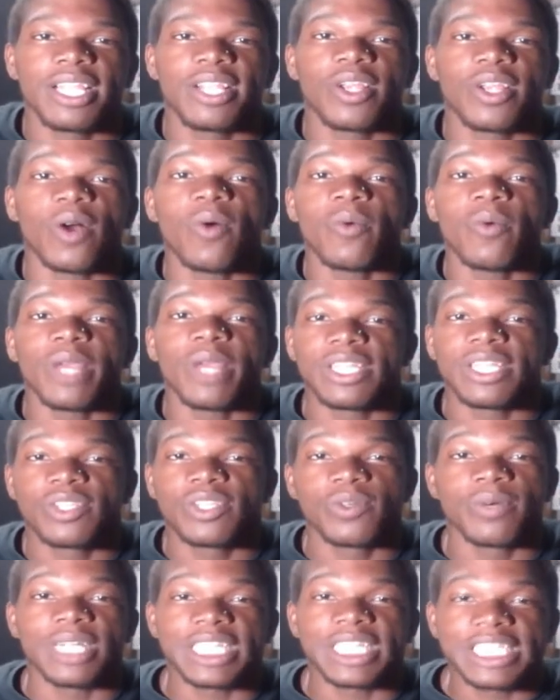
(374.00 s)
go
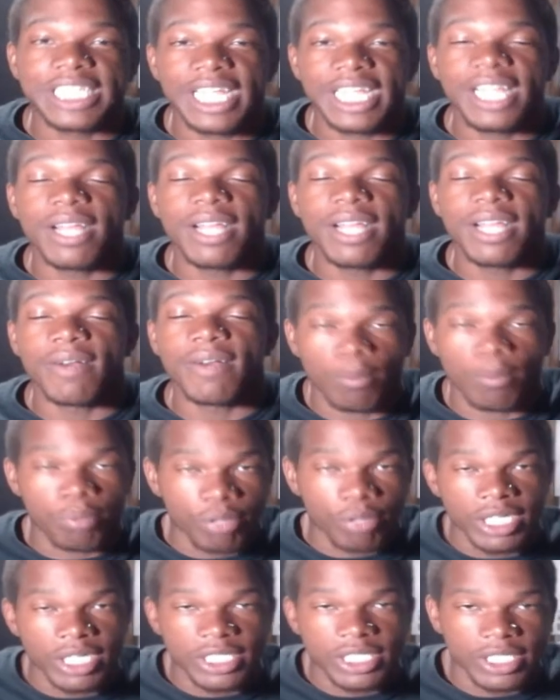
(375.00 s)
into a state of
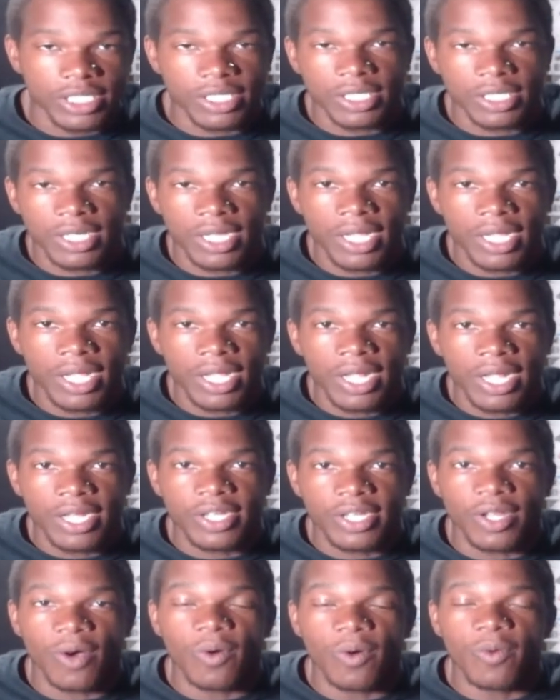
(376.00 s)
depression.
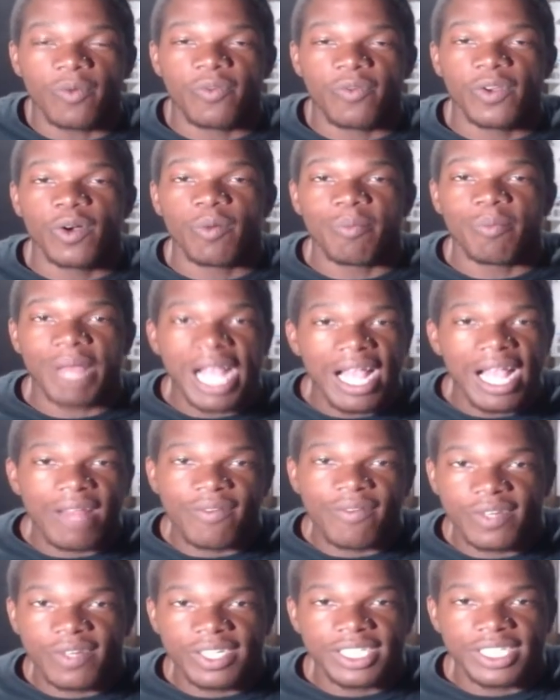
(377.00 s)
Don't feel bad
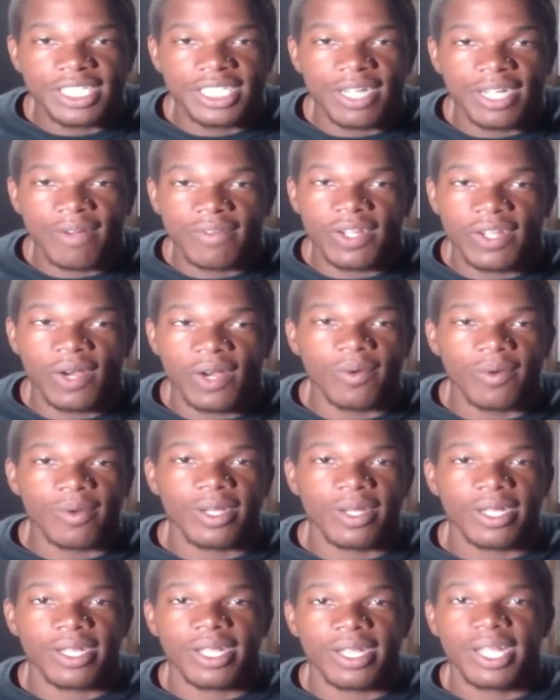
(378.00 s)
for yourself. Don't
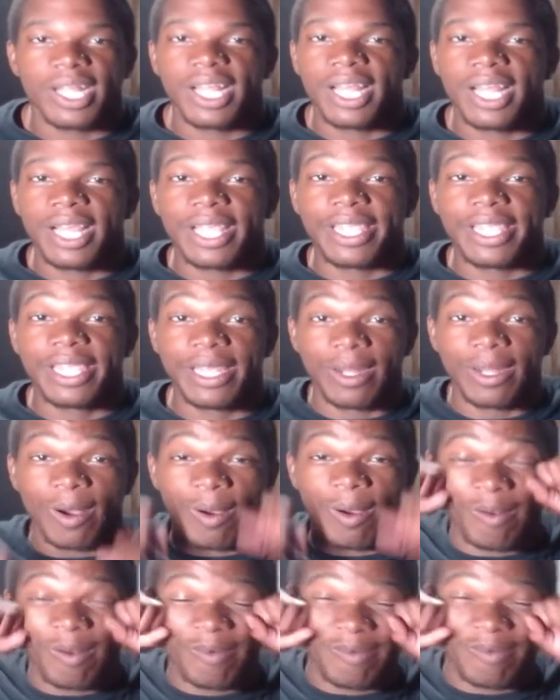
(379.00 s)
get
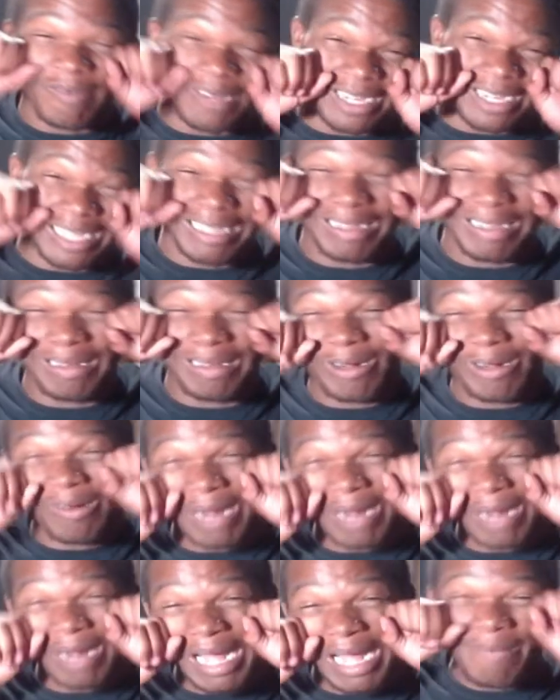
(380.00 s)
all fucking
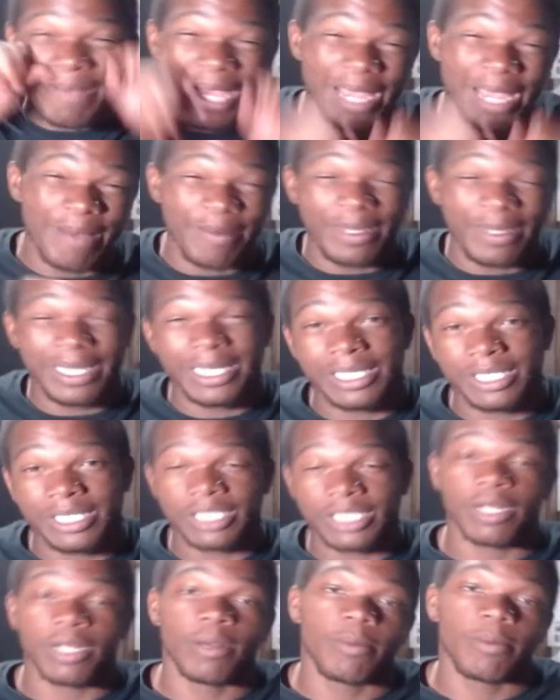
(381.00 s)
crybaby-ish
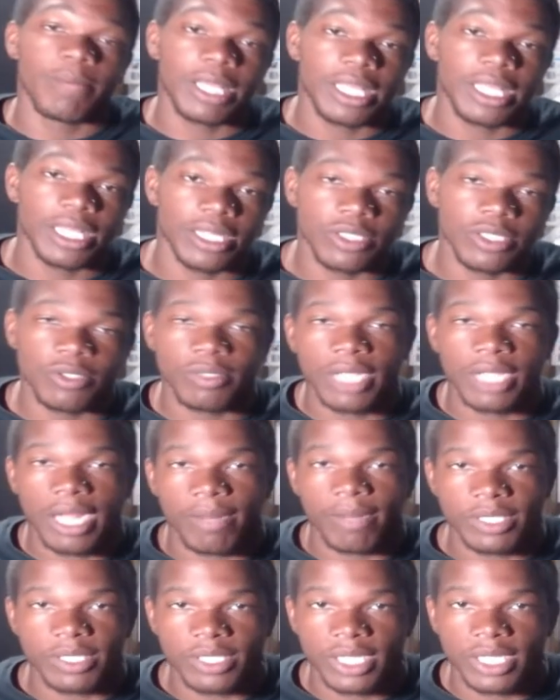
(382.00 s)
because you got
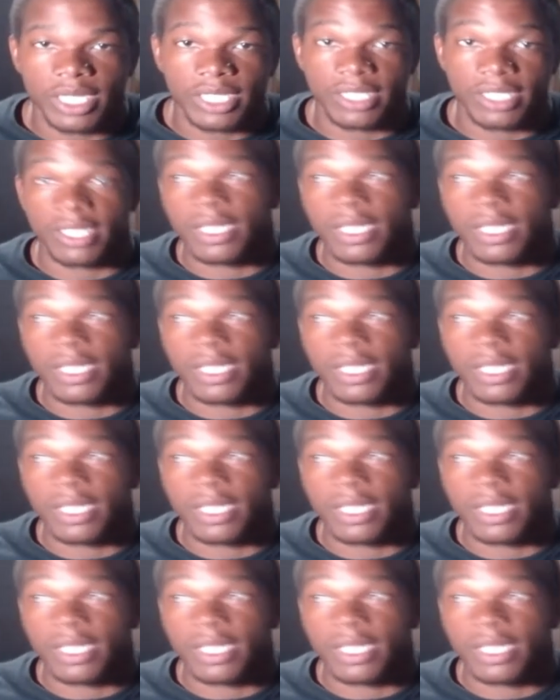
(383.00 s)
rejected.